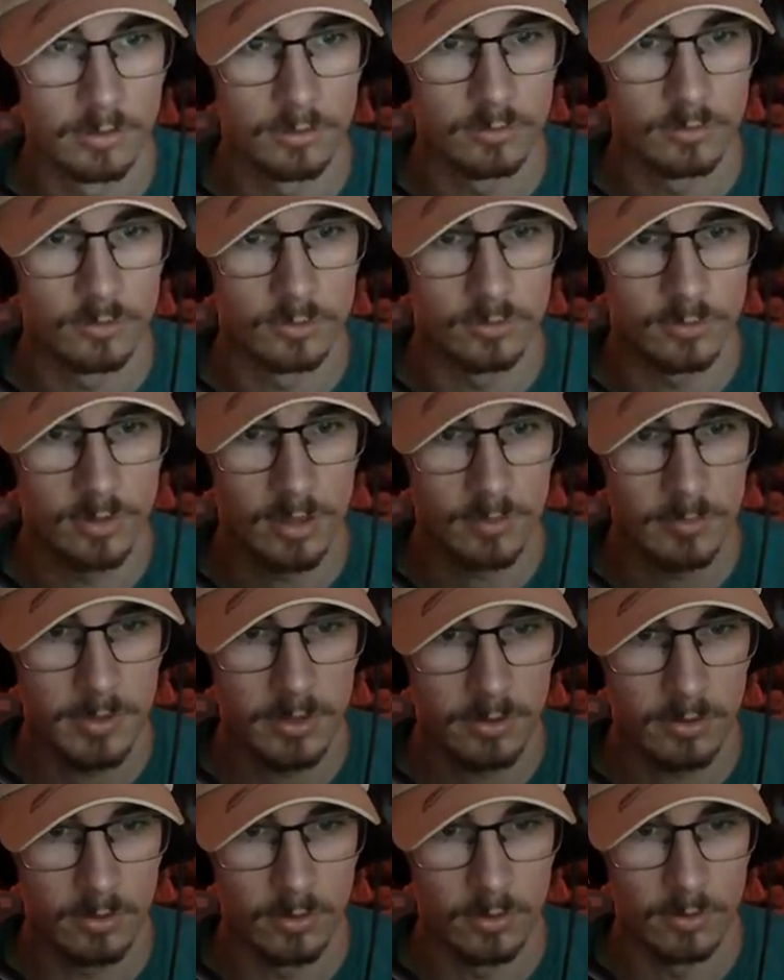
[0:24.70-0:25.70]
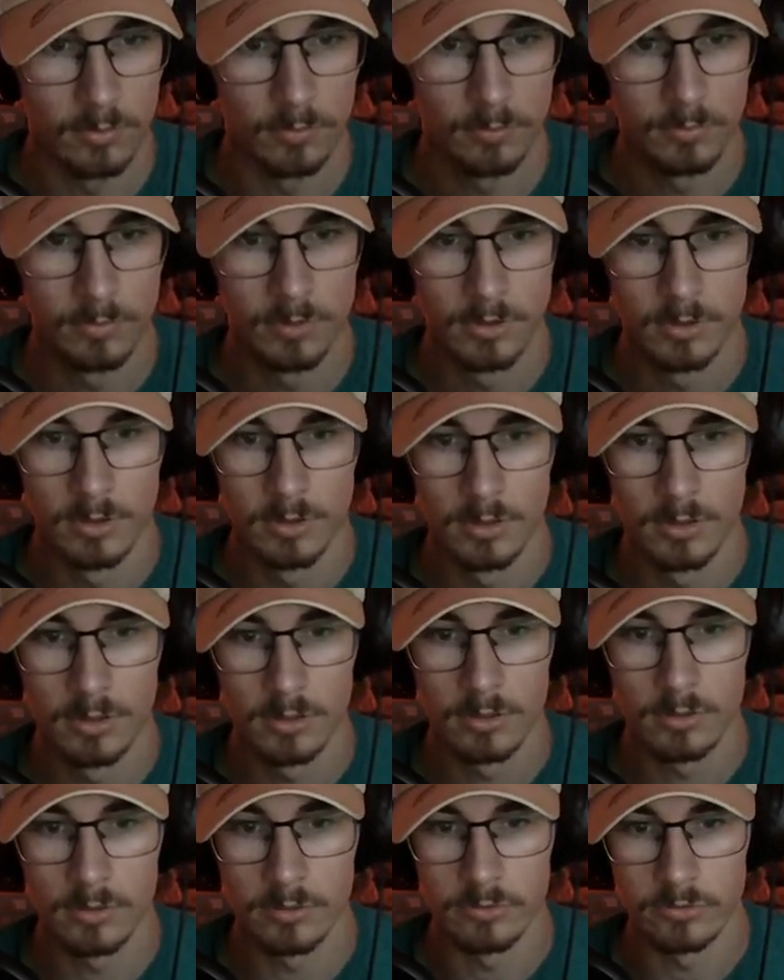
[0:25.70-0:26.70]
just got back home.
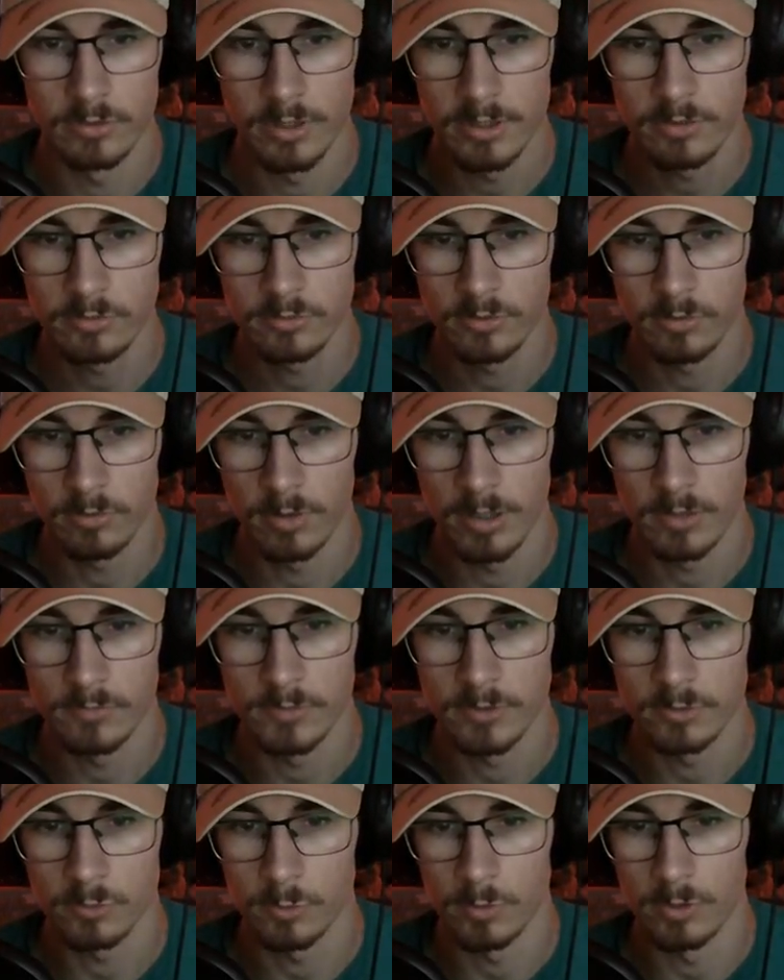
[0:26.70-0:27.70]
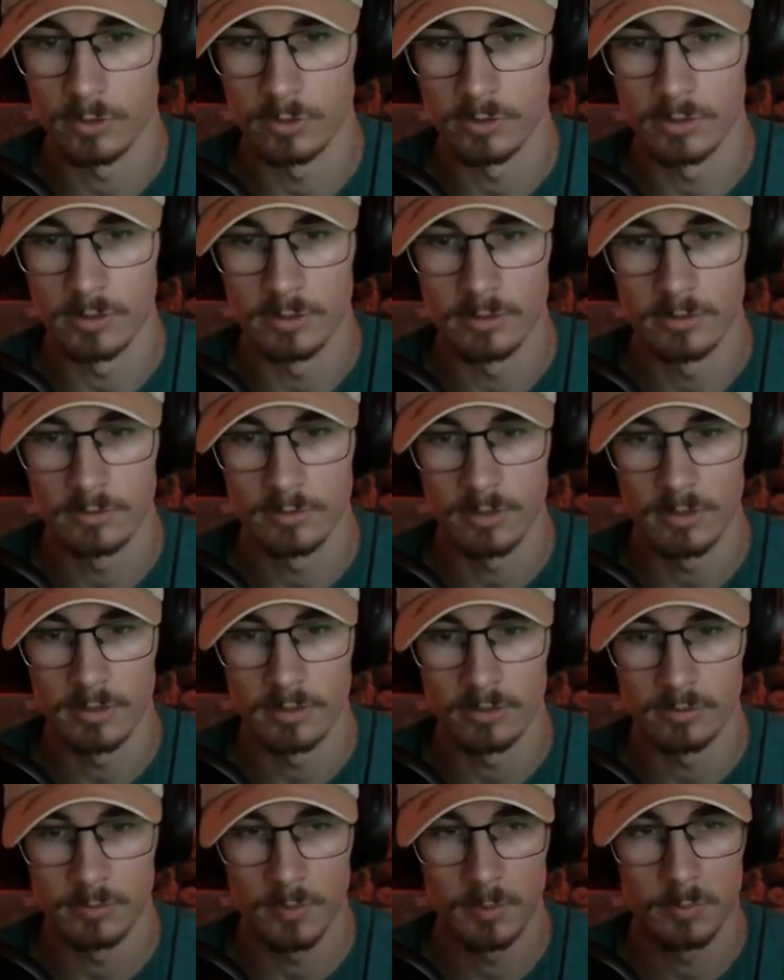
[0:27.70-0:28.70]
Can change the graphics quality and the
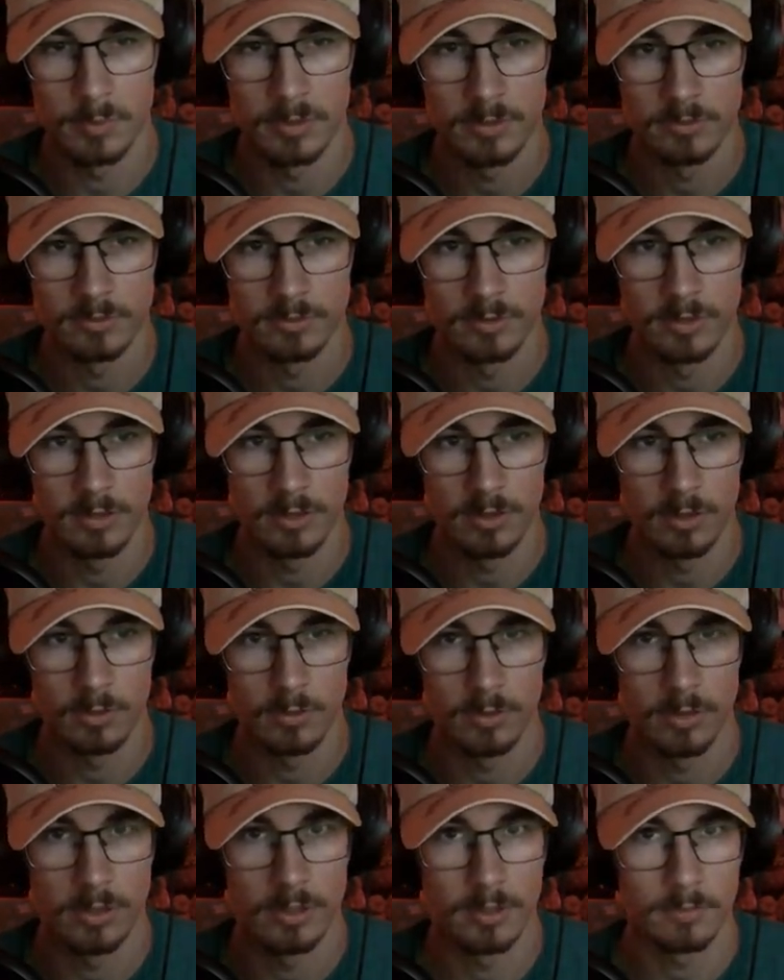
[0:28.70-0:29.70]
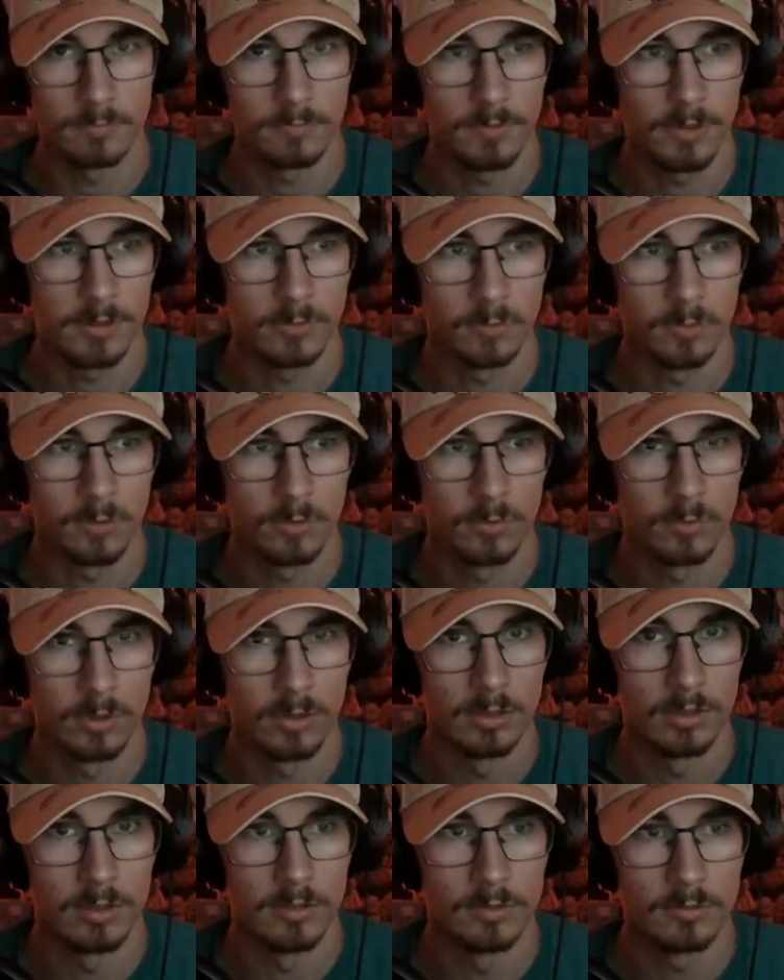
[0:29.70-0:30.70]
settings by pressing. Okay, I'm fine with what
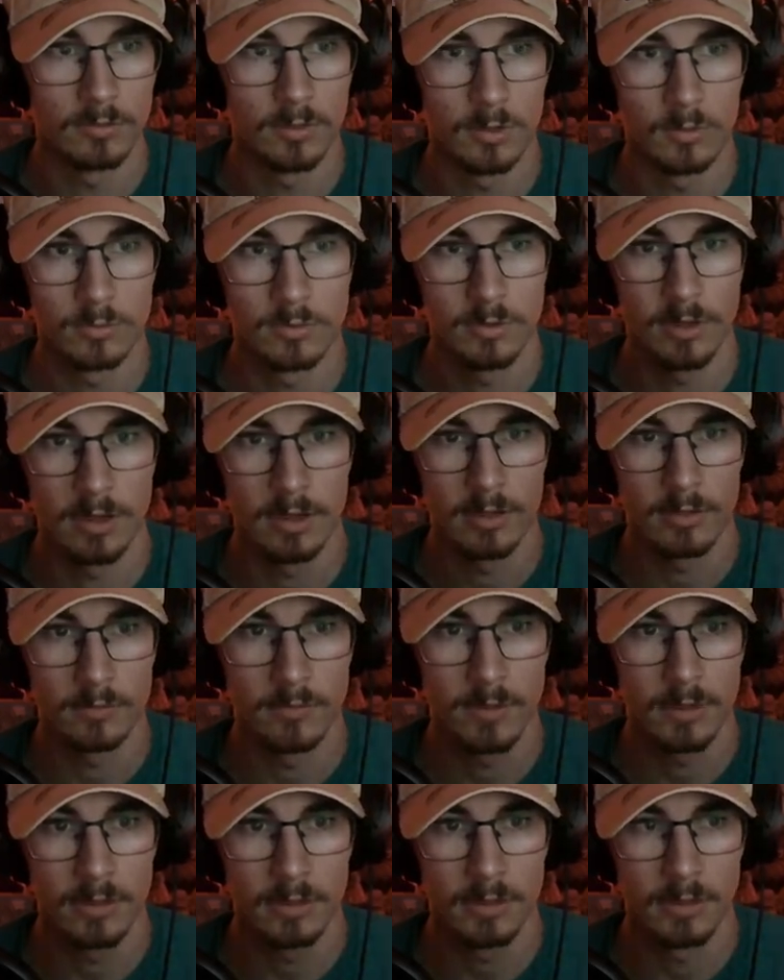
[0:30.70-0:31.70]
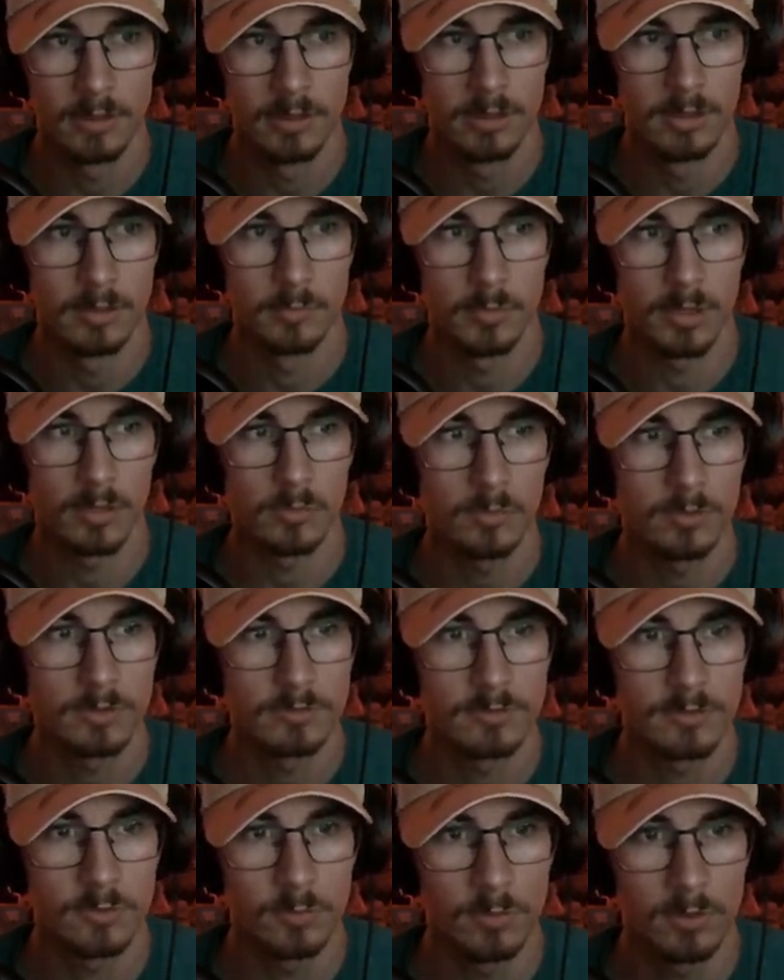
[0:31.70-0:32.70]
it is. Go to the elevator, but I want to
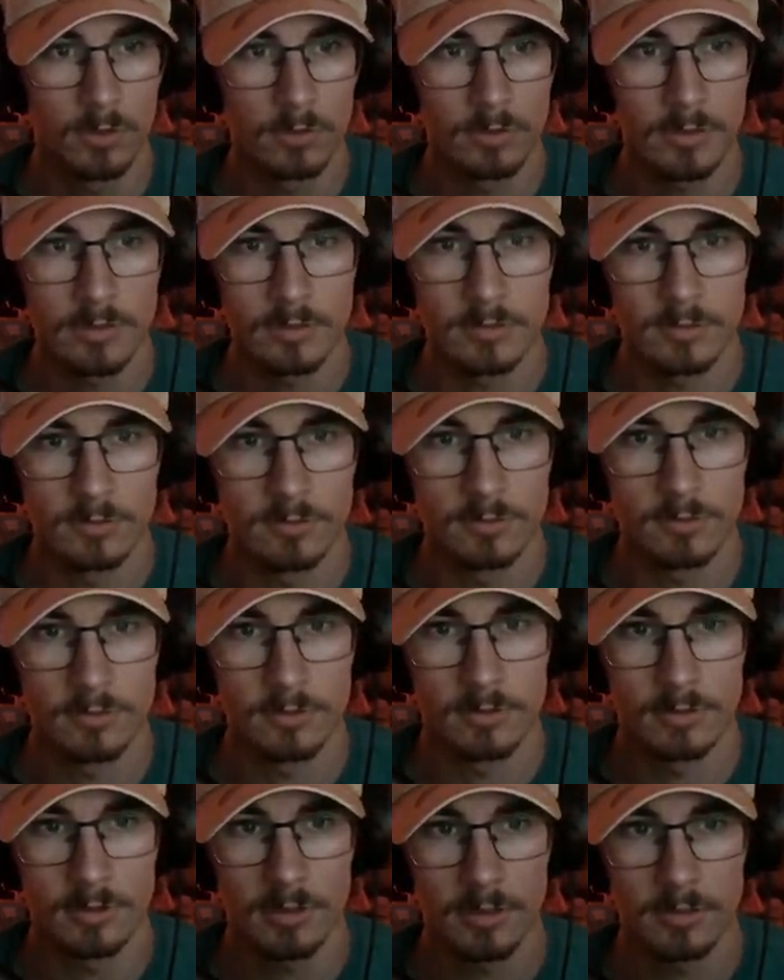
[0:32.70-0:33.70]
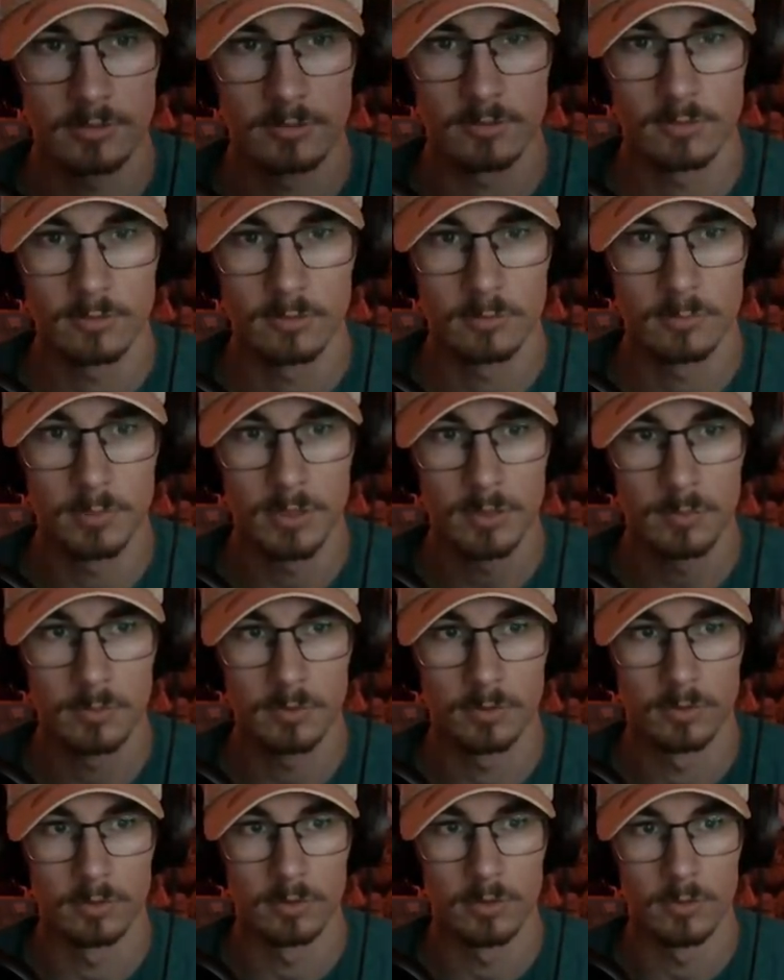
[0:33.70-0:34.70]
see where all these nice little
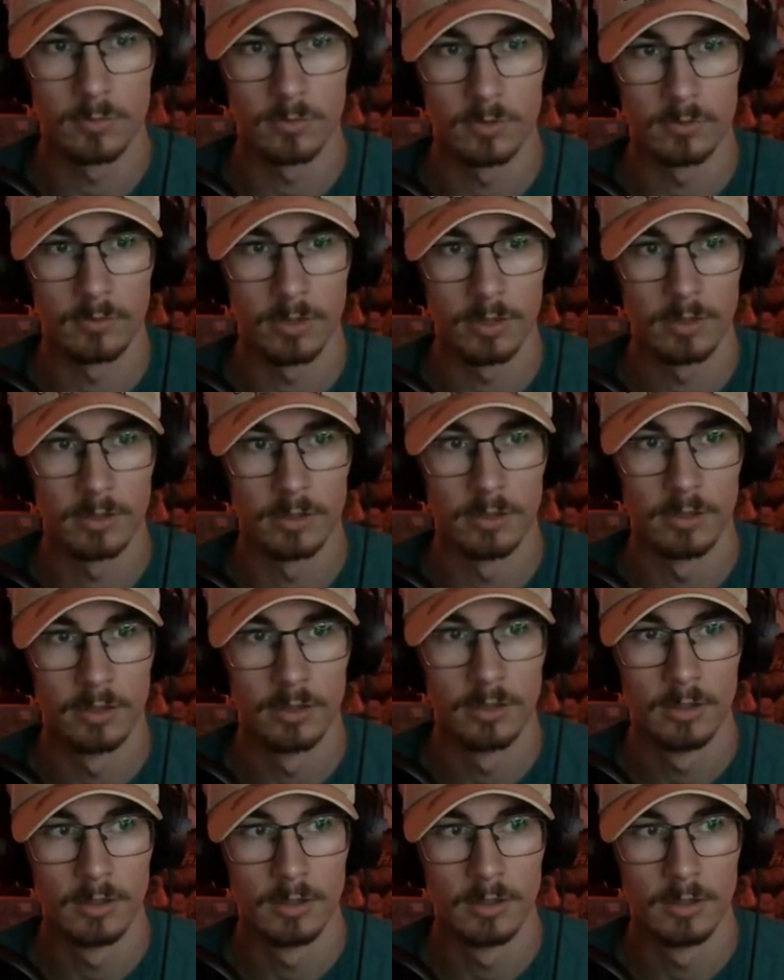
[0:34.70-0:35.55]
people are doing right here.